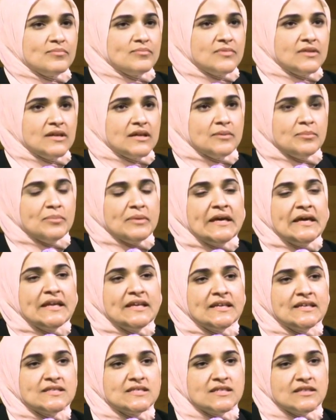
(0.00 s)
the
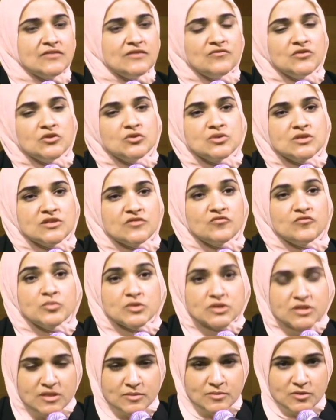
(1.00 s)
opinions and the views of
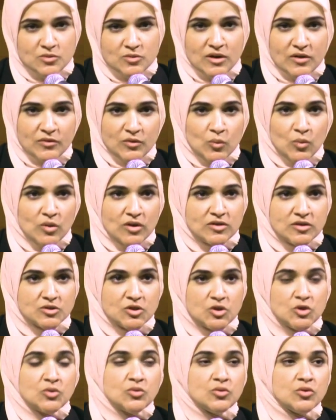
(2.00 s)
Muslims around the world
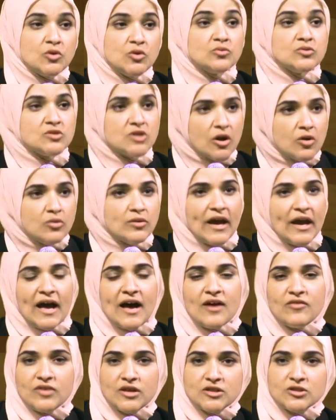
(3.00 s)
who don't
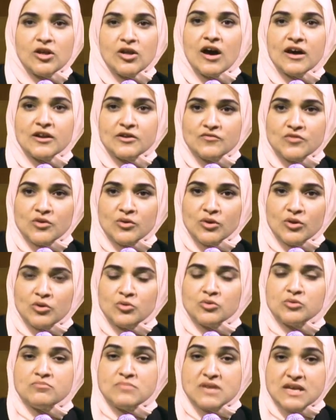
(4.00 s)
have a lot of their
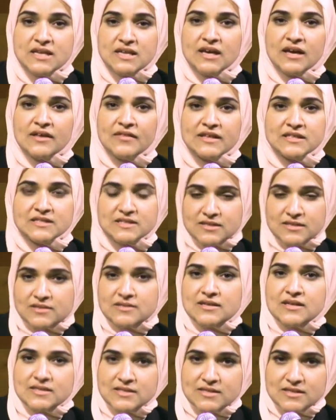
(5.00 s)
own media
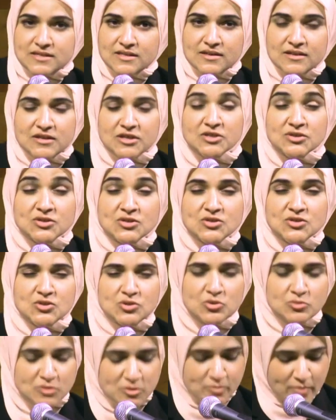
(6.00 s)
that's
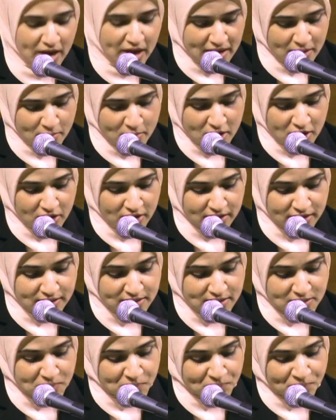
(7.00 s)
consumed by
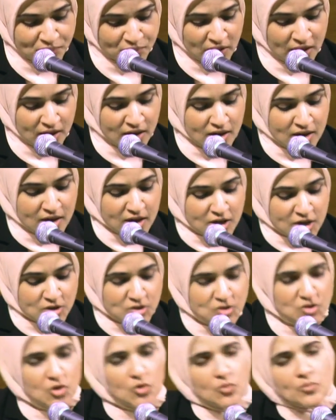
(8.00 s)
Americans.
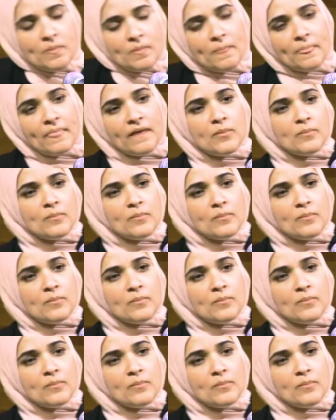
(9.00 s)
So